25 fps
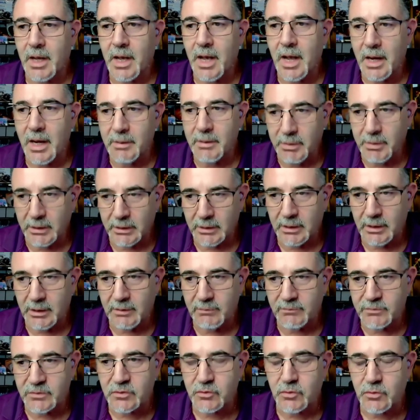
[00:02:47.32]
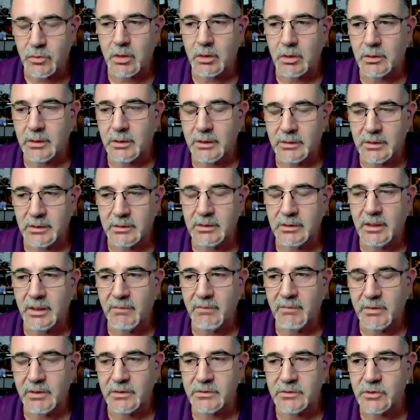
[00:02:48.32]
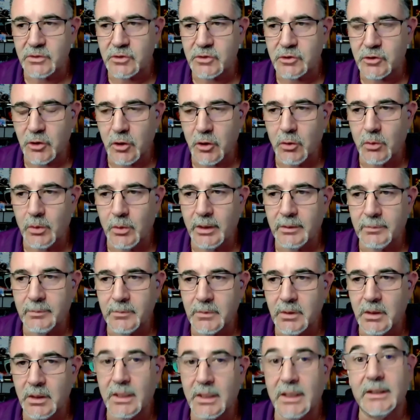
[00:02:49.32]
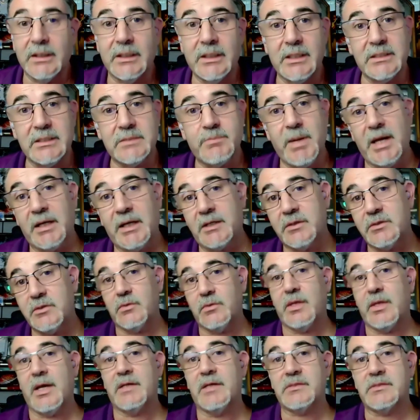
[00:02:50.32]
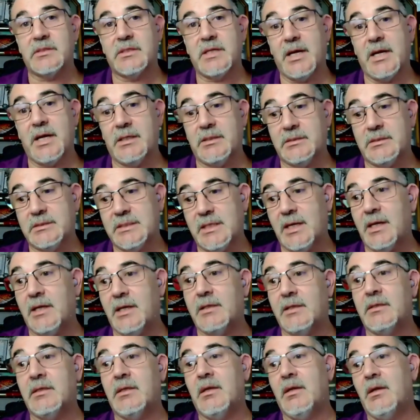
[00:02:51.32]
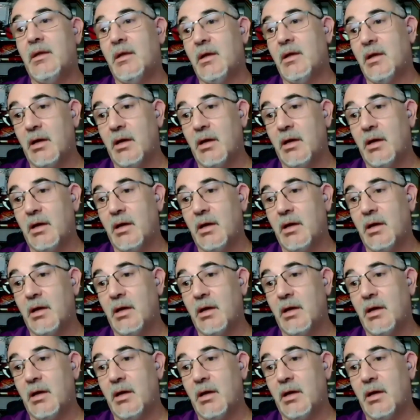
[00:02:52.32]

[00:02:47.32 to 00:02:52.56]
I believe strongly that the evidence is showing, at least back in 2009, 10,